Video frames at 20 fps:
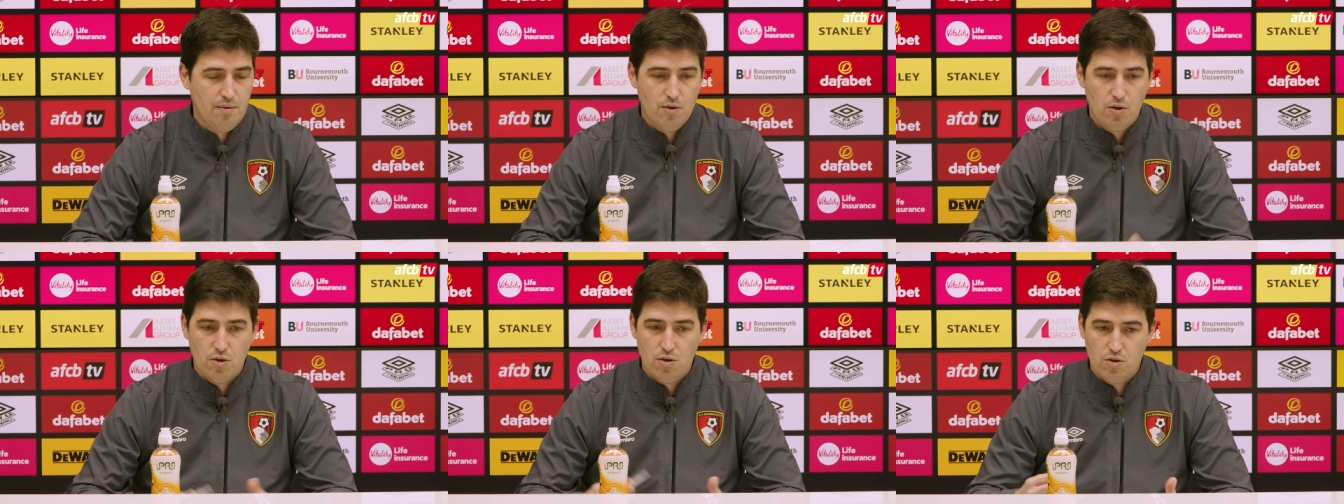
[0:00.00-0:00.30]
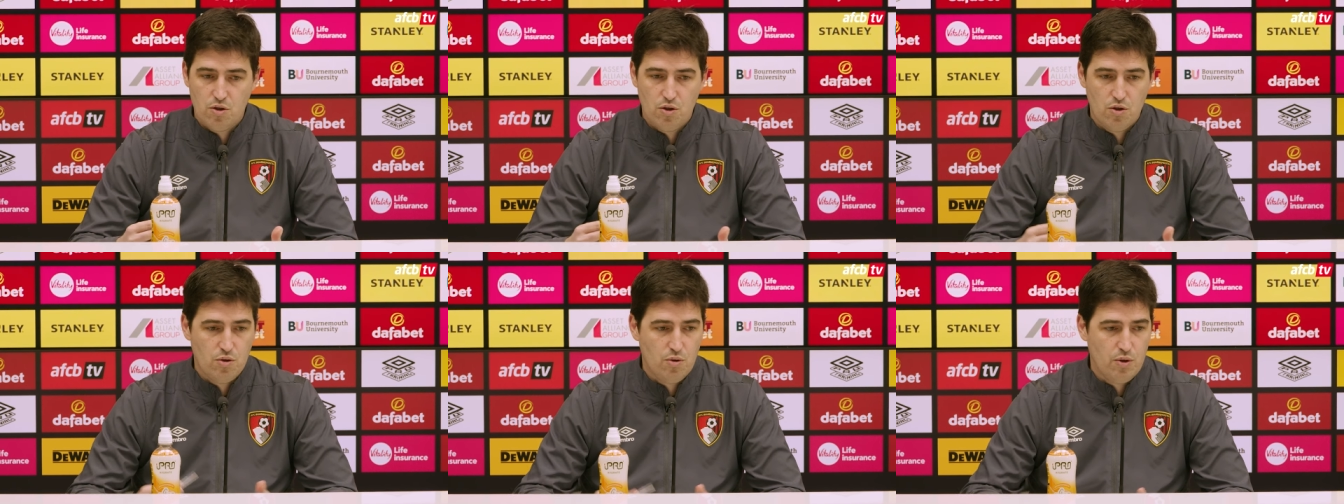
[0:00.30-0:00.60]

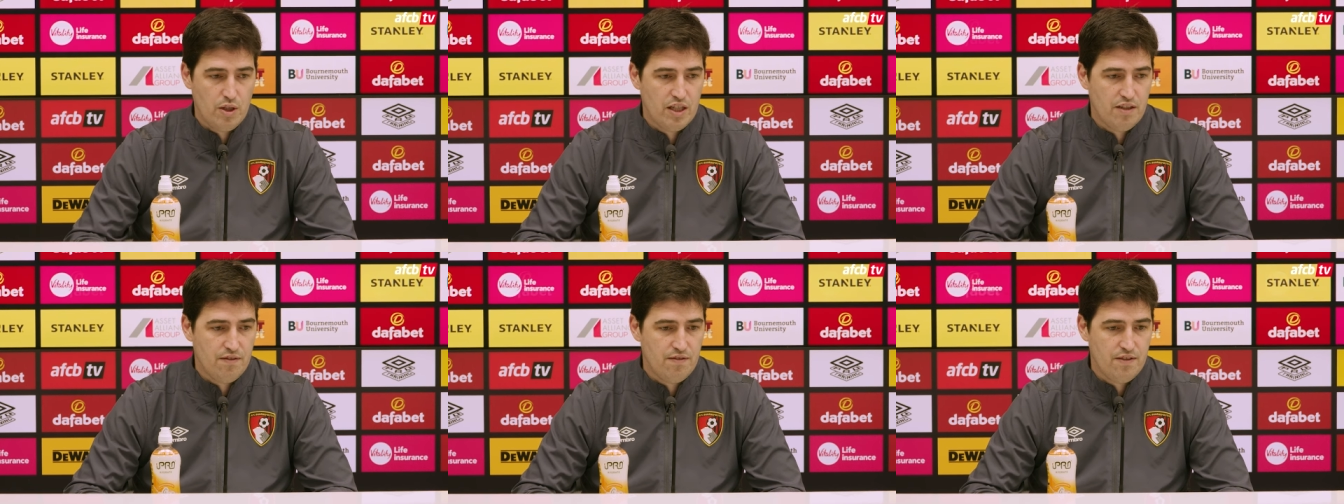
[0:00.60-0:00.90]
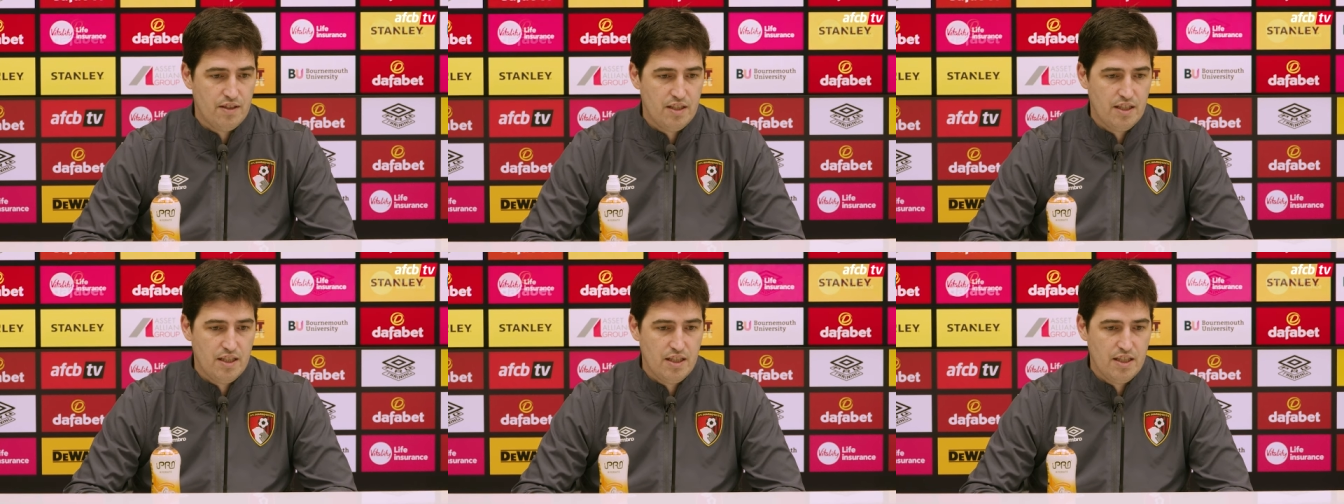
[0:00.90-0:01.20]
Also, we have
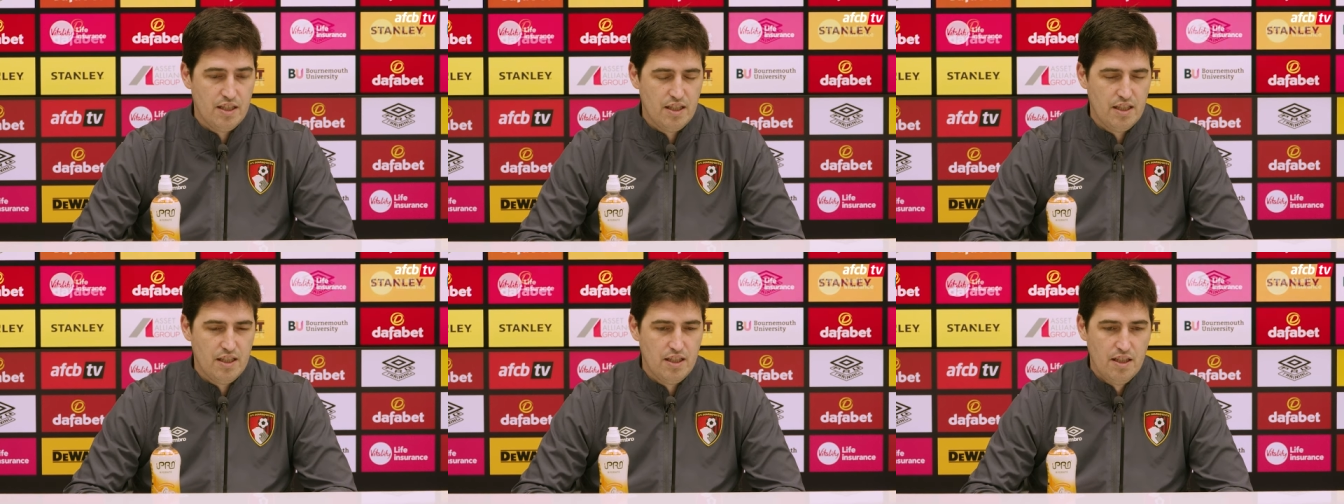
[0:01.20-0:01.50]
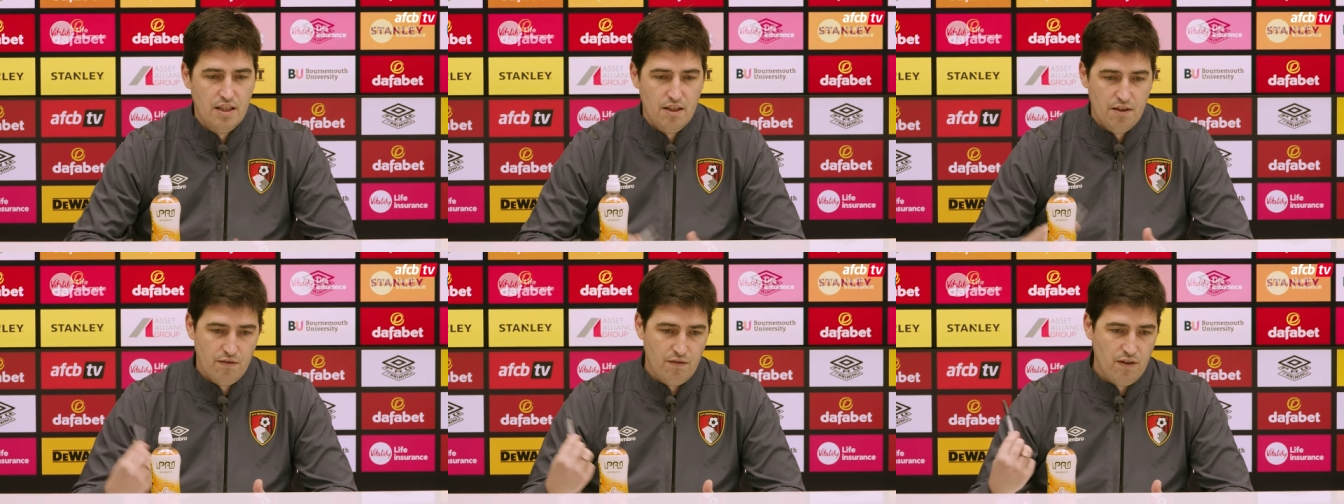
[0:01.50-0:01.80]

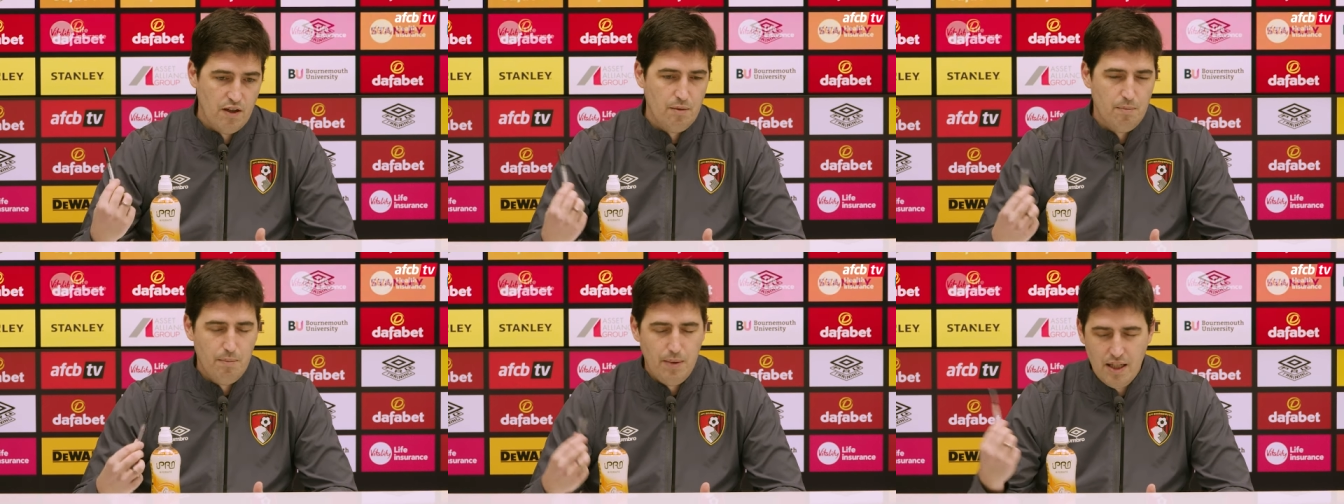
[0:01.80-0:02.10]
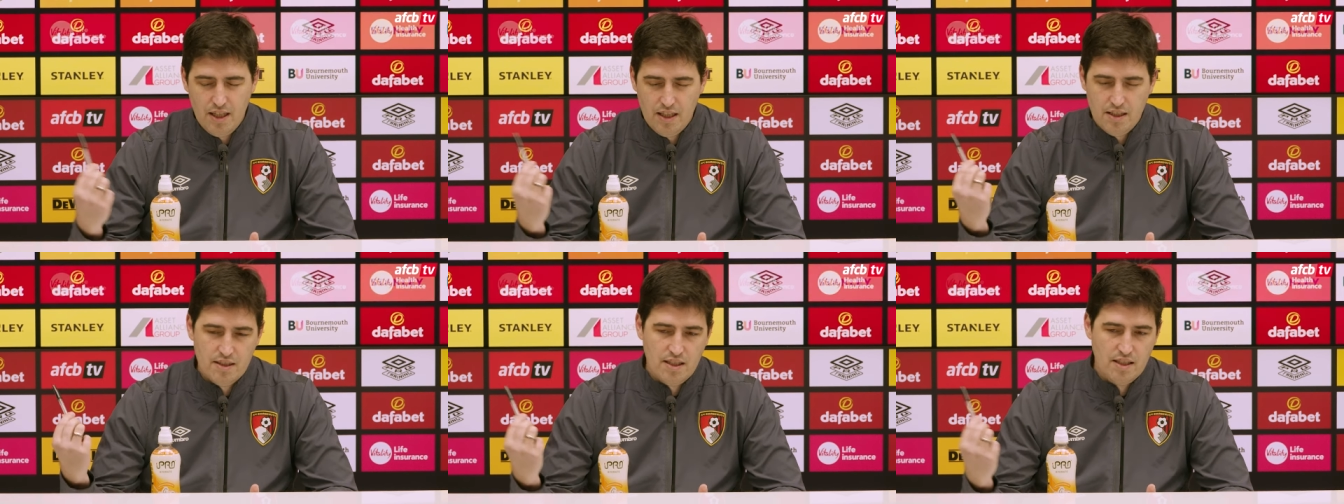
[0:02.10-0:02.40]
Philip
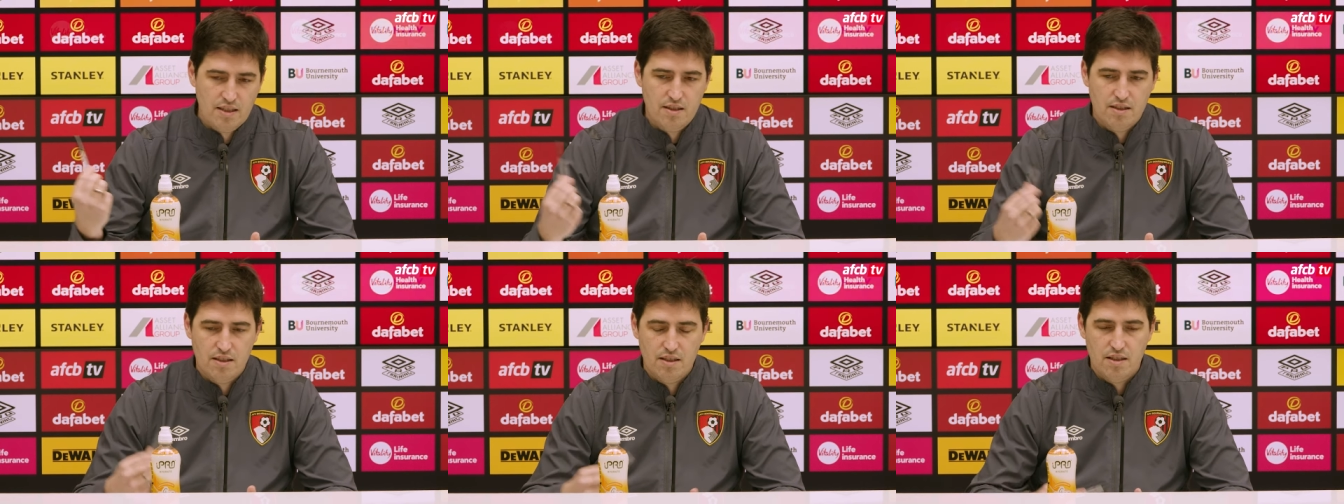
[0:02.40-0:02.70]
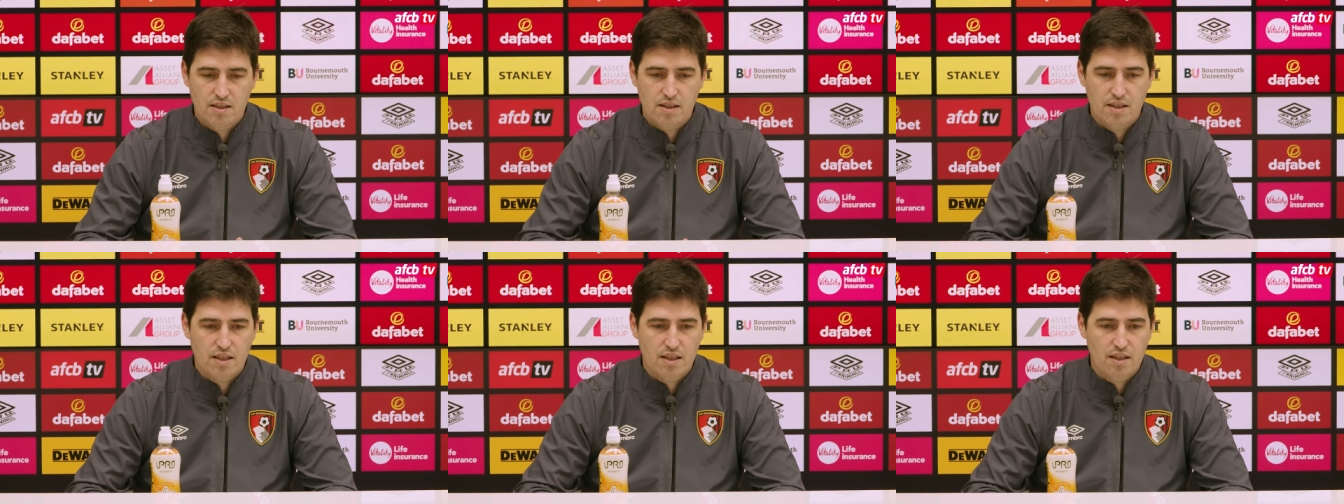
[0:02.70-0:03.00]
Billing that
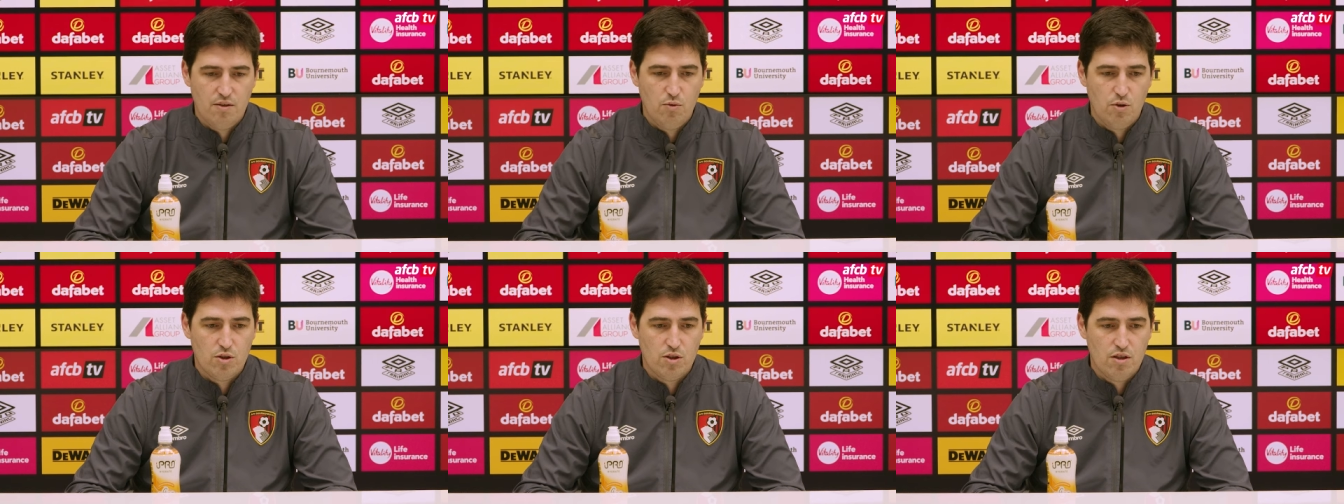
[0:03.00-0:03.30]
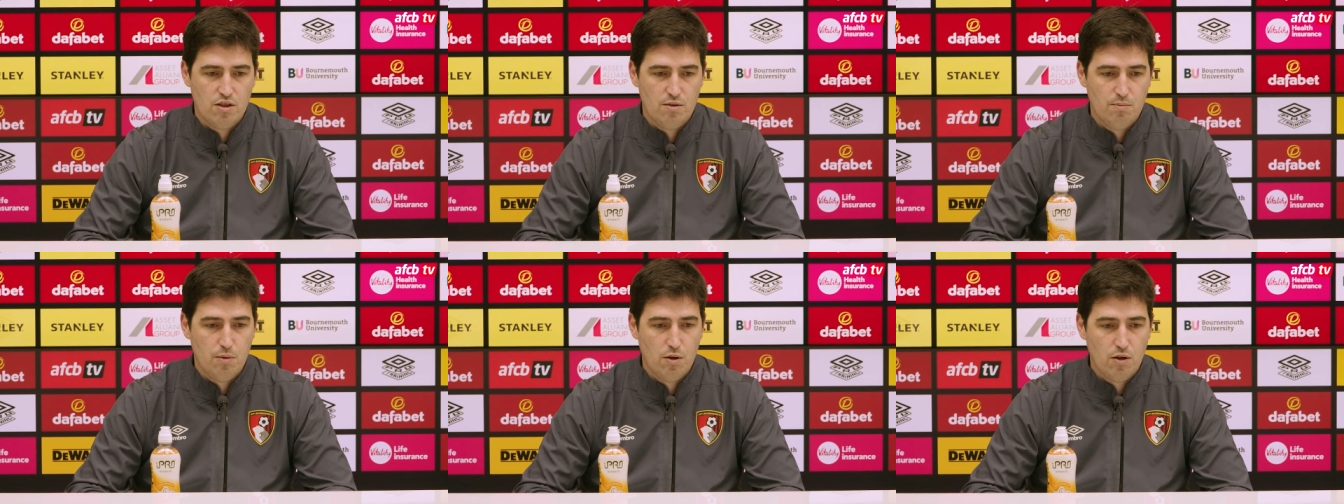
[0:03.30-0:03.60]

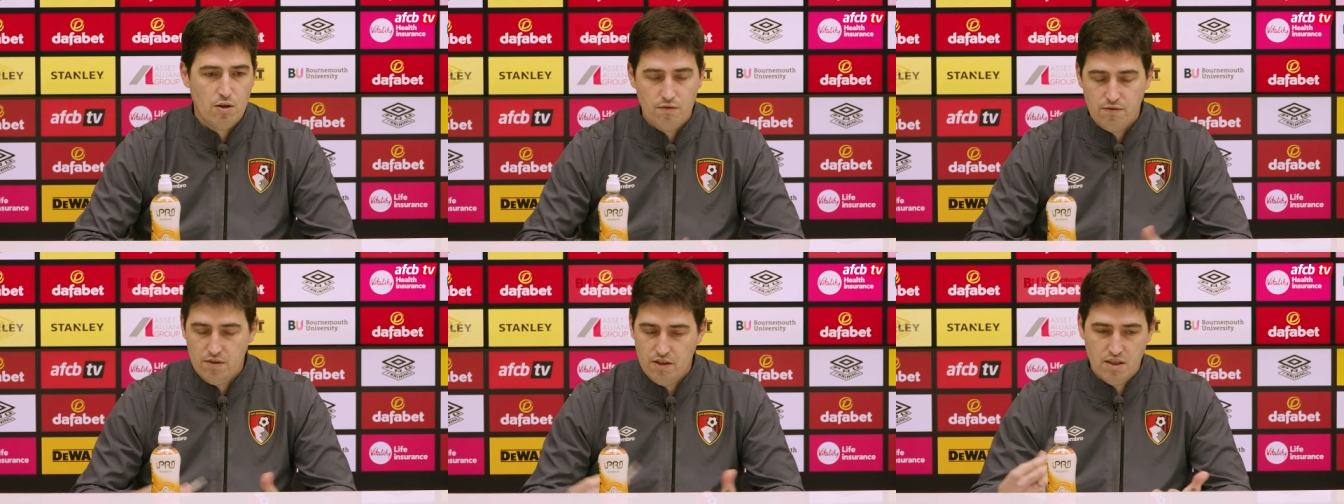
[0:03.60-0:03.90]
wasn't involved.